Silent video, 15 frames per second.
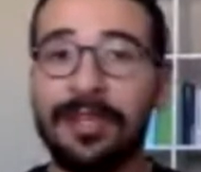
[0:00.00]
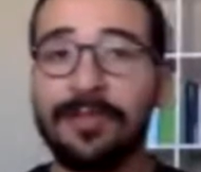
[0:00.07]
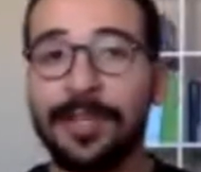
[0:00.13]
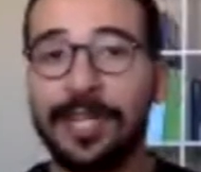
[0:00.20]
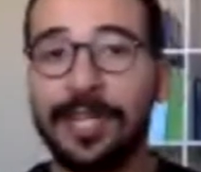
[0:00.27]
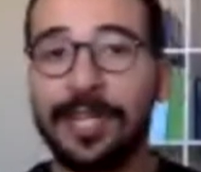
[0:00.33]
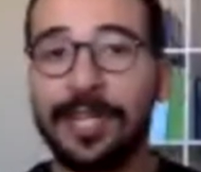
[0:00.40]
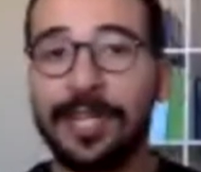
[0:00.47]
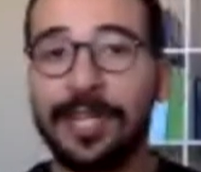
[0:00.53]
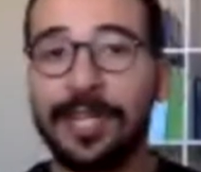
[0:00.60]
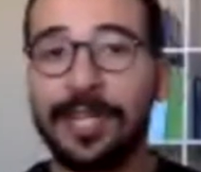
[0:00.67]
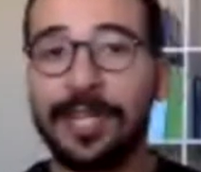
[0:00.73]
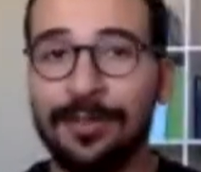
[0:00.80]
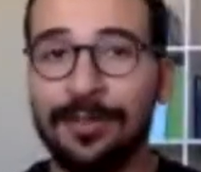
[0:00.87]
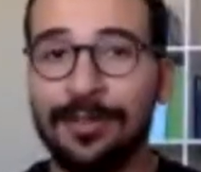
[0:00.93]
renamed
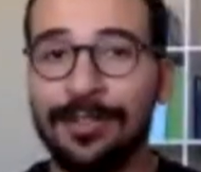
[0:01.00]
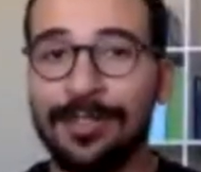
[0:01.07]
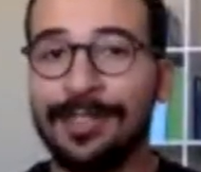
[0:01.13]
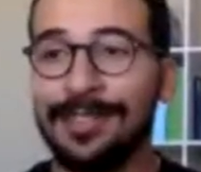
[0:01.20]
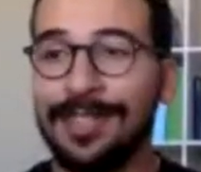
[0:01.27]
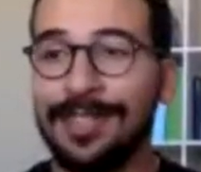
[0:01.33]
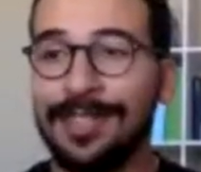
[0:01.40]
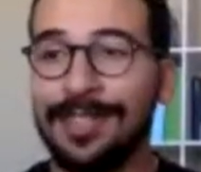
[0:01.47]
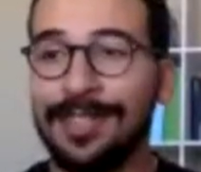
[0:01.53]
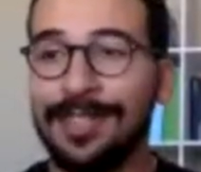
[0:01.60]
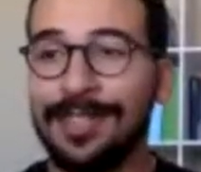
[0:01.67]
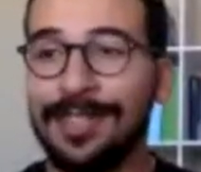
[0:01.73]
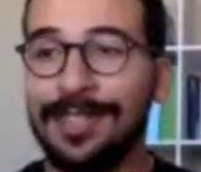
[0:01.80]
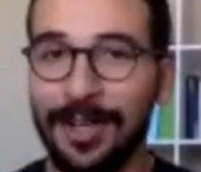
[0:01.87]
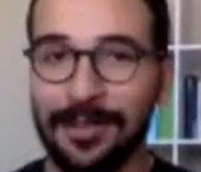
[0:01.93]
to Apache
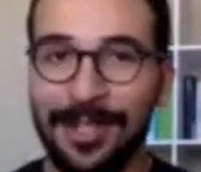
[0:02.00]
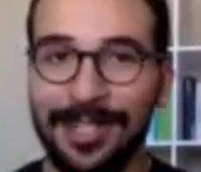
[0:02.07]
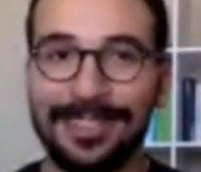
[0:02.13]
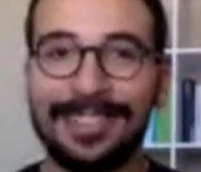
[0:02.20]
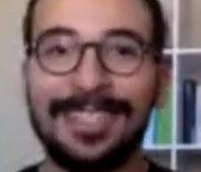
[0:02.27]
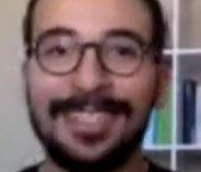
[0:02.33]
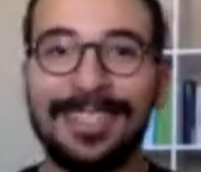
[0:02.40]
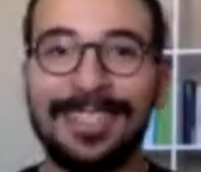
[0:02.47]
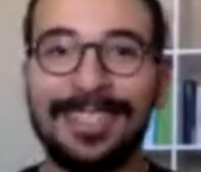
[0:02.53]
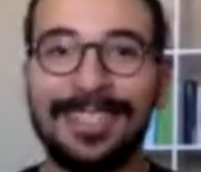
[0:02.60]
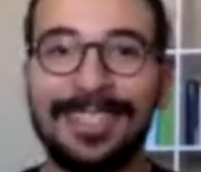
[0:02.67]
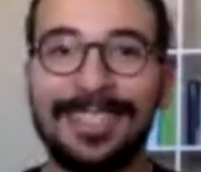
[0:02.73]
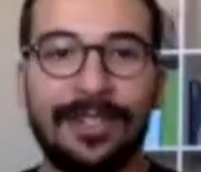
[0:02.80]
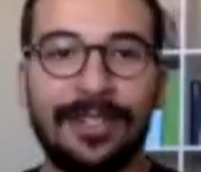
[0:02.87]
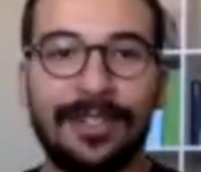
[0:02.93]
Sedona.
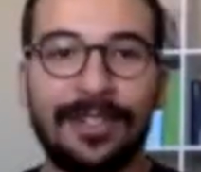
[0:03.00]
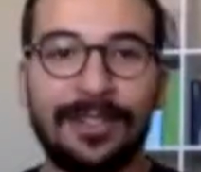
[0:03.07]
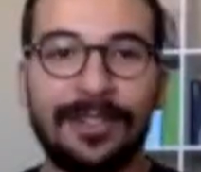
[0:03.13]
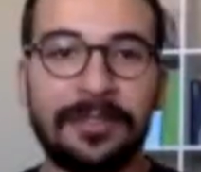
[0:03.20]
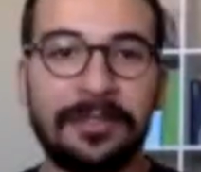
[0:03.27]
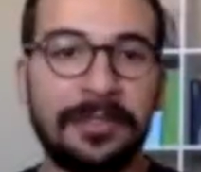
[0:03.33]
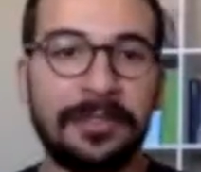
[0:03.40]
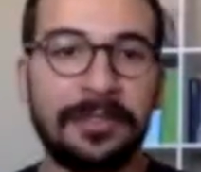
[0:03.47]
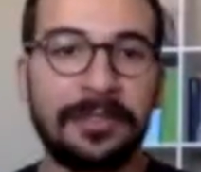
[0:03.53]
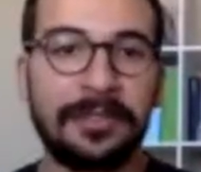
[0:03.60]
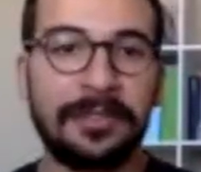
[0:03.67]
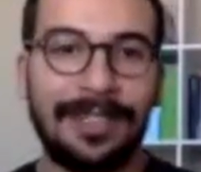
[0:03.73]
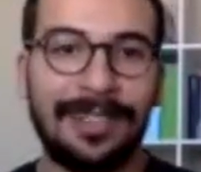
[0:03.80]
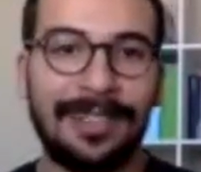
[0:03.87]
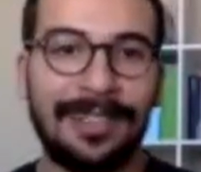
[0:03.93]
So,
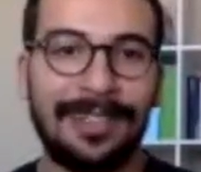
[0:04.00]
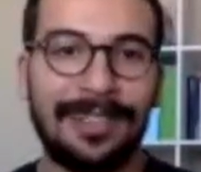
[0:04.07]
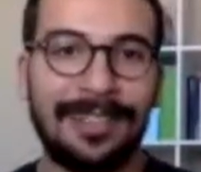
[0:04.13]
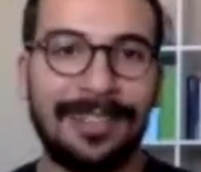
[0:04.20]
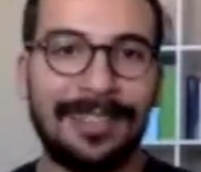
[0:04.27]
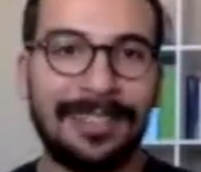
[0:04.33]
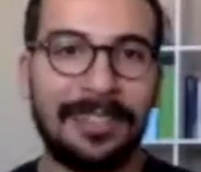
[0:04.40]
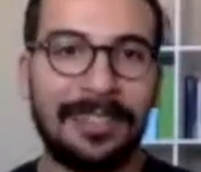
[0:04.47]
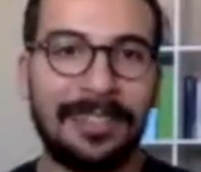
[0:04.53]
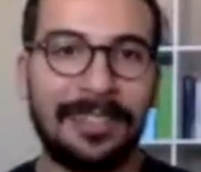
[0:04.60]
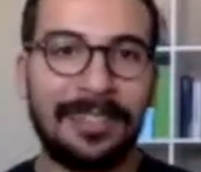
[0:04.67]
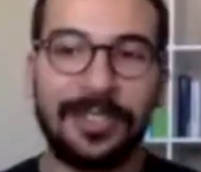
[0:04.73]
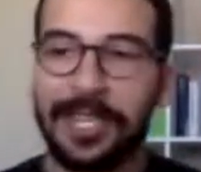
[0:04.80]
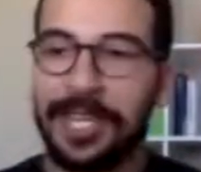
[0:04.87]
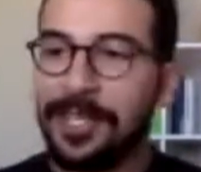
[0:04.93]
uh, so when
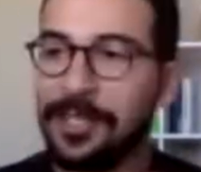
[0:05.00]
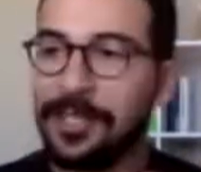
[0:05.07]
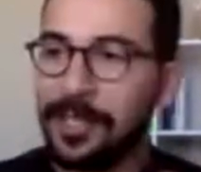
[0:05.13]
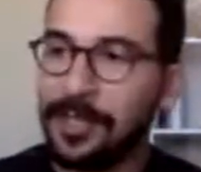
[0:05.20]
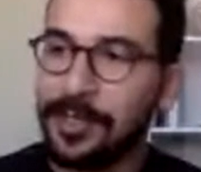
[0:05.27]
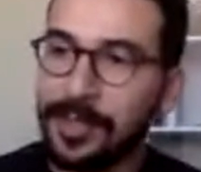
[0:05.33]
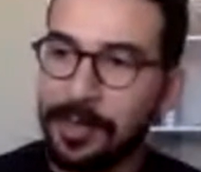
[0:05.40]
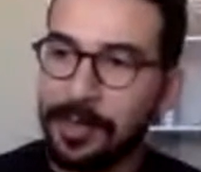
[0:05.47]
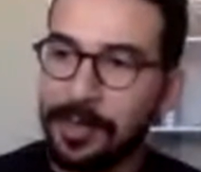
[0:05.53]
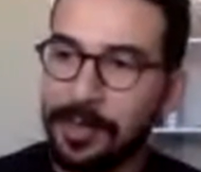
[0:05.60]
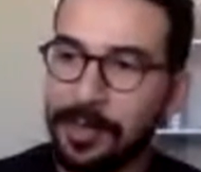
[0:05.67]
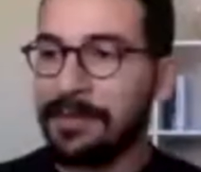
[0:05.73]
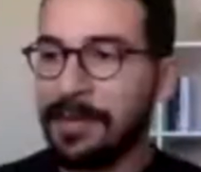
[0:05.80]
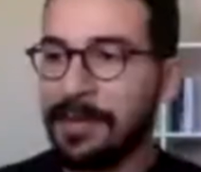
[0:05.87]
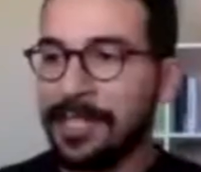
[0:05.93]
I say
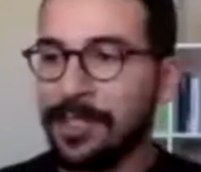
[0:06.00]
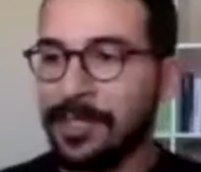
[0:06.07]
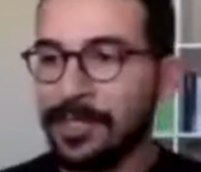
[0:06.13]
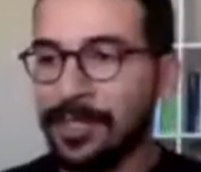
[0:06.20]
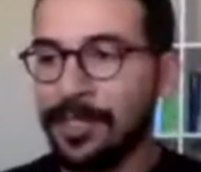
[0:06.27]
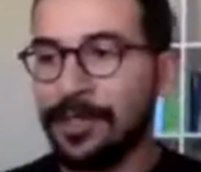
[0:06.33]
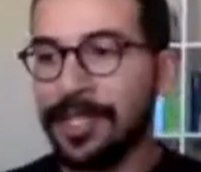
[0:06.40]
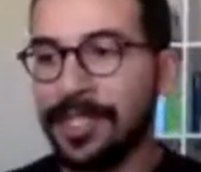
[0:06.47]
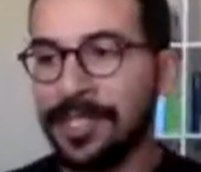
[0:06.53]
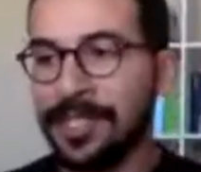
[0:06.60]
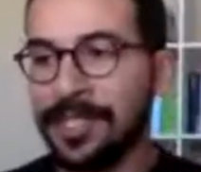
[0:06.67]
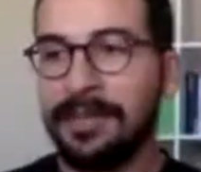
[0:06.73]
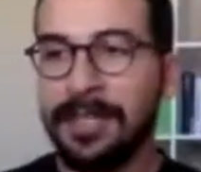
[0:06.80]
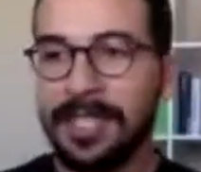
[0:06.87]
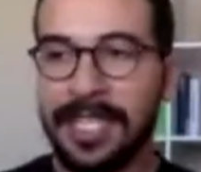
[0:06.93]
GeoSpark and Apache Sedona is the
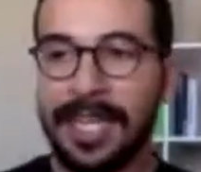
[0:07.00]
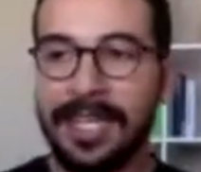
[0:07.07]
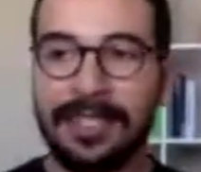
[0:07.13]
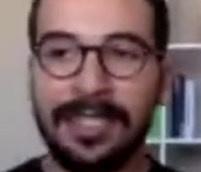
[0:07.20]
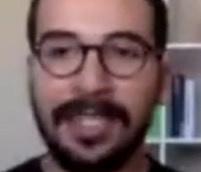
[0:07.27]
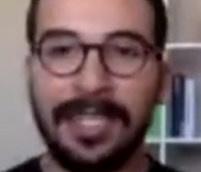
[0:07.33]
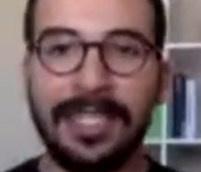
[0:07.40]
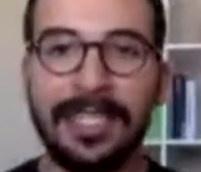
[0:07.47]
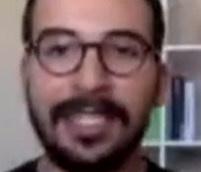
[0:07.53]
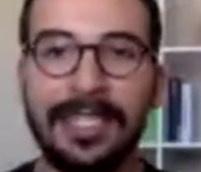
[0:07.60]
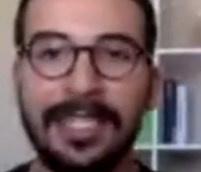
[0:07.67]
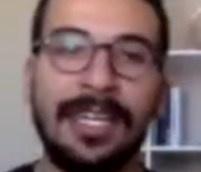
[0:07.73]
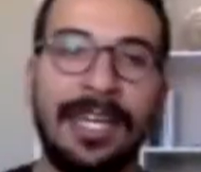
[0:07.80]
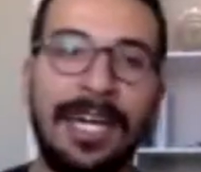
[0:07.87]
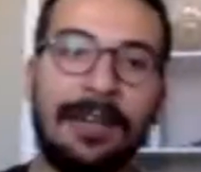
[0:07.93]
same exact thing.
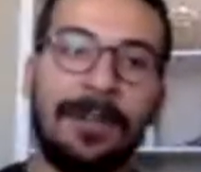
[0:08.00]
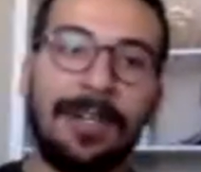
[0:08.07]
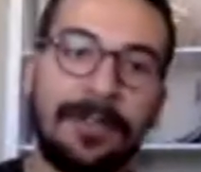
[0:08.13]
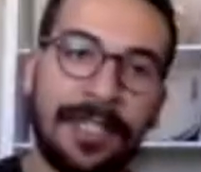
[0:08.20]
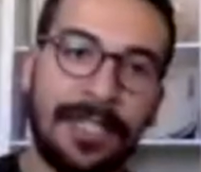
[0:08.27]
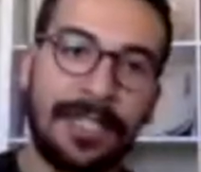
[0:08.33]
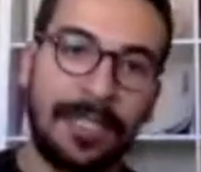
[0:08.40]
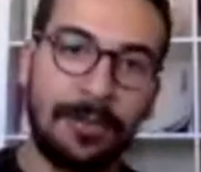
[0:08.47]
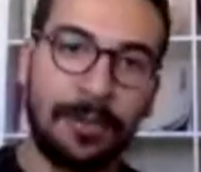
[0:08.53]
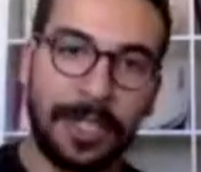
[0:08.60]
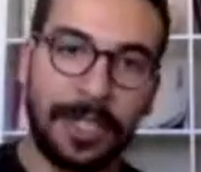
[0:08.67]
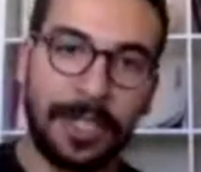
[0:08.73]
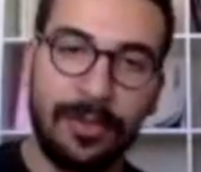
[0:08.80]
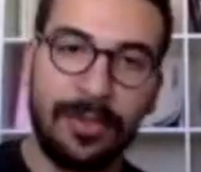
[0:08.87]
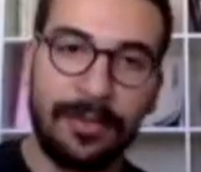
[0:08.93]
However,
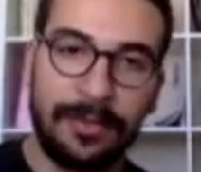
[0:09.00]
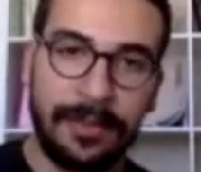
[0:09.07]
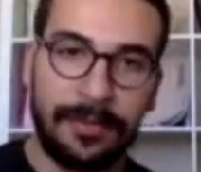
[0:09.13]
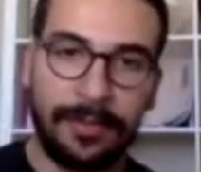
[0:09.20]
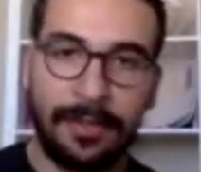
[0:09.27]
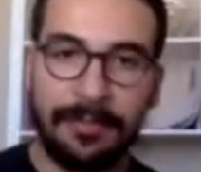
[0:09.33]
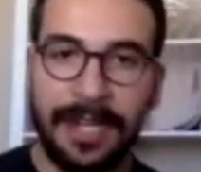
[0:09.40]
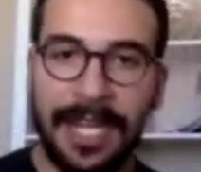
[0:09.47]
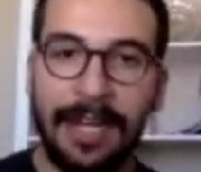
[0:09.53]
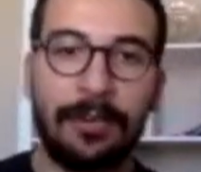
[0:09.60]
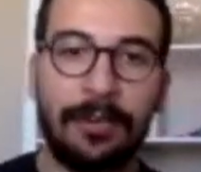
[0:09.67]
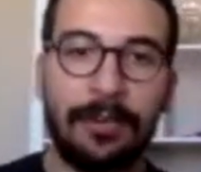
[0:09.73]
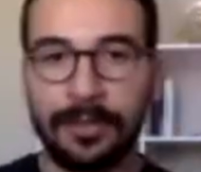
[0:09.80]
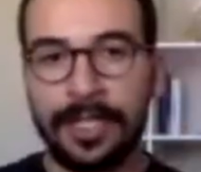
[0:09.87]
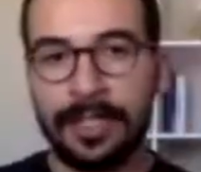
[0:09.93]
I move from now
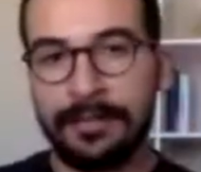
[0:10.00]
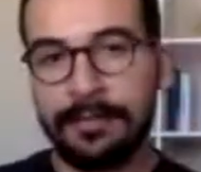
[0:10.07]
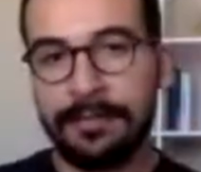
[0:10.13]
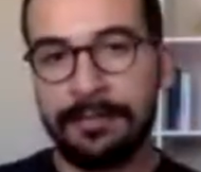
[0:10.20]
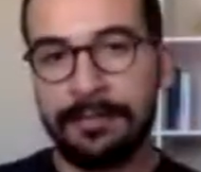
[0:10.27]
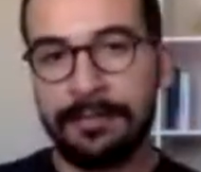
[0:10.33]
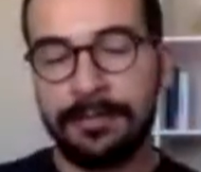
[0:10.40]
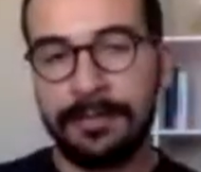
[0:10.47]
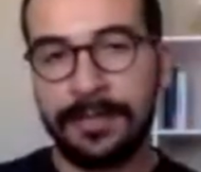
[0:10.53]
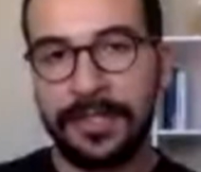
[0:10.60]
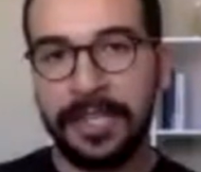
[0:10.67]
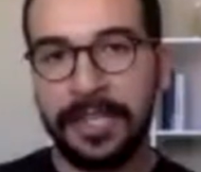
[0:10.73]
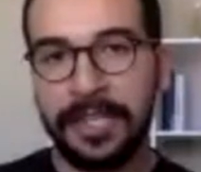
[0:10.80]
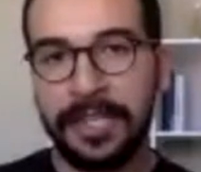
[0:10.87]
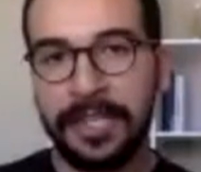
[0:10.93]
on, we're going to
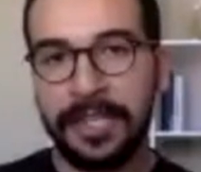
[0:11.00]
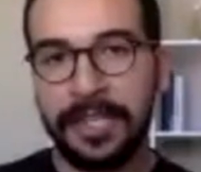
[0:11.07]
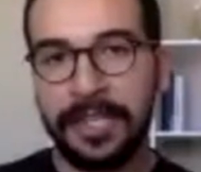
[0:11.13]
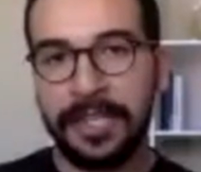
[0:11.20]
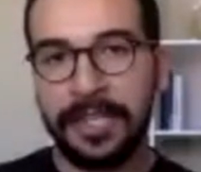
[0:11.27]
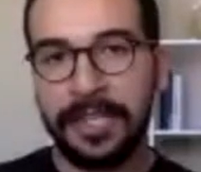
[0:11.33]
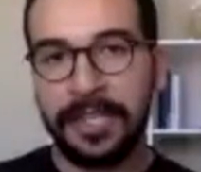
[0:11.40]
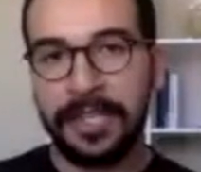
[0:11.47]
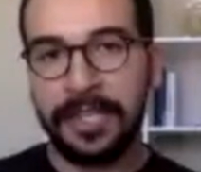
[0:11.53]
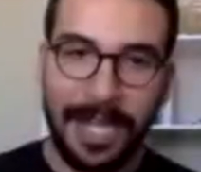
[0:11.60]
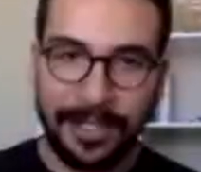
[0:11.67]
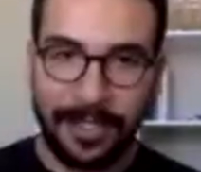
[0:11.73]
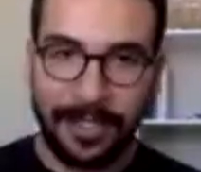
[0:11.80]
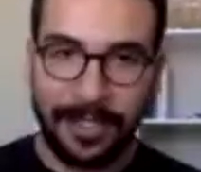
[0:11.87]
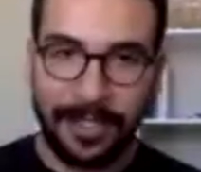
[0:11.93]
say just
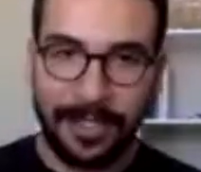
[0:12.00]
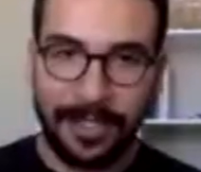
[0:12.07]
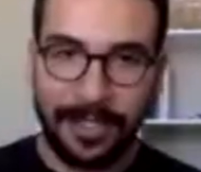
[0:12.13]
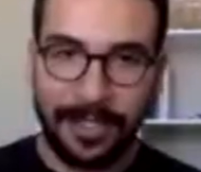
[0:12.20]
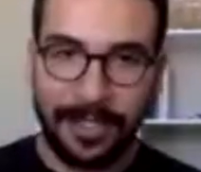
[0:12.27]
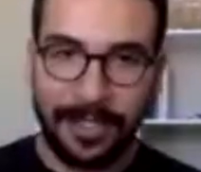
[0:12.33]
Apache Sedona.